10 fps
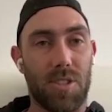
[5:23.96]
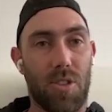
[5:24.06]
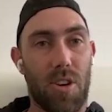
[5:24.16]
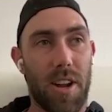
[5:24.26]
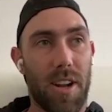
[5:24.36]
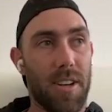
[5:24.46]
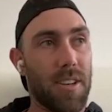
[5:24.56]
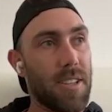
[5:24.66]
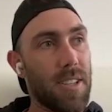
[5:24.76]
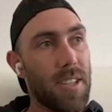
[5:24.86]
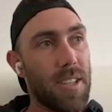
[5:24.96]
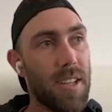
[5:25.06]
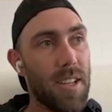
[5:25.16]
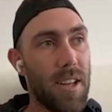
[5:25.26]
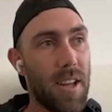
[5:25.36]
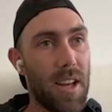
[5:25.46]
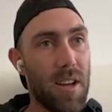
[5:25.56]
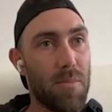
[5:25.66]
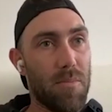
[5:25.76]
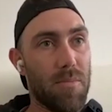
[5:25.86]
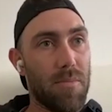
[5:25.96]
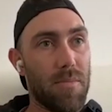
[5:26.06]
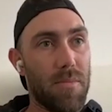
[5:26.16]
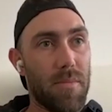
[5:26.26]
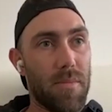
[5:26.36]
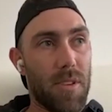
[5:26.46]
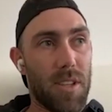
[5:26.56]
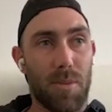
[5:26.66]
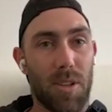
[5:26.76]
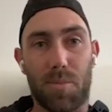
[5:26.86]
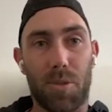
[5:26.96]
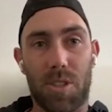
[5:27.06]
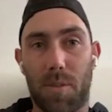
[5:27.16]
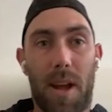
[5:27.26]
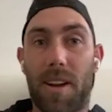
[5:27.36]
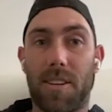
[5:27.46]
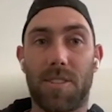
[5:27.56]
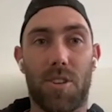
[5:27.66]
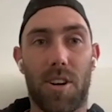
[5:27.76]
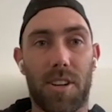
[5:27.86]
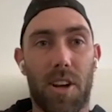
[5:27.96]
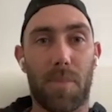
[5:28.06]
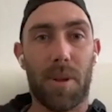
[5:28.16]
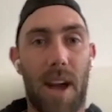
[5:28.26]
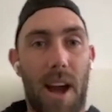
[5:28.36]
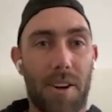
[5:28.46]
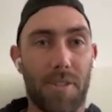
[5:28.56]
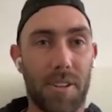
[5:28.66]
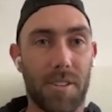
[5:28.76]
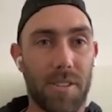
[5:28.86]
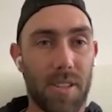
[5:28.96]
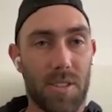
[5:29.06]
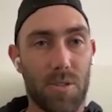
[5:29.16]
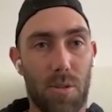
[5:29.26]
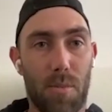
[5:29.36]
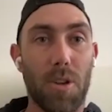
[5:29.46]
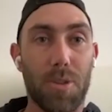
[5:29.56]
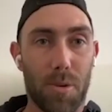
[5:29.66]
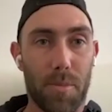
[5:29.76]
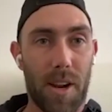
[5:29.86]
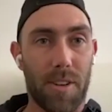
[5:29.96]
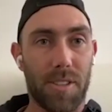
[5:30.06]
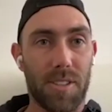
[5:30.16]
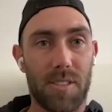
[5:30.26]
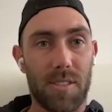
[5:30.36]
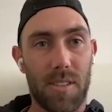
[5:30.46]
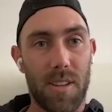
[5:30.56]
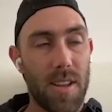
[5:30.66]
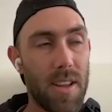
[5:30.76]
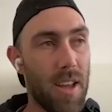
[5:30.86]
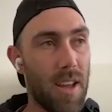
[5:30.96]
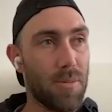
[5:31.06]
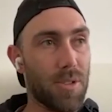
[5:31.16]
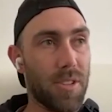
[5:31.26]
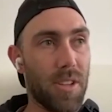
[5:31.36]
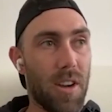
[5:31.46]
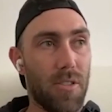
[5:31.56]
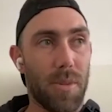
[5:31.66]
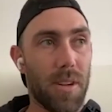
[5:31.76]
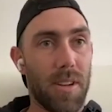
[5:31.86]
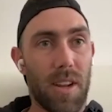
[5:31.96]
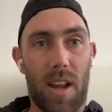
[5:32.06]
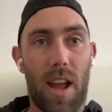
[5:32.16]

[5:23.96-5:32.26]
try and I suppose push the button and try and go a bit harder and score multiple boundaries during the over. But yeah,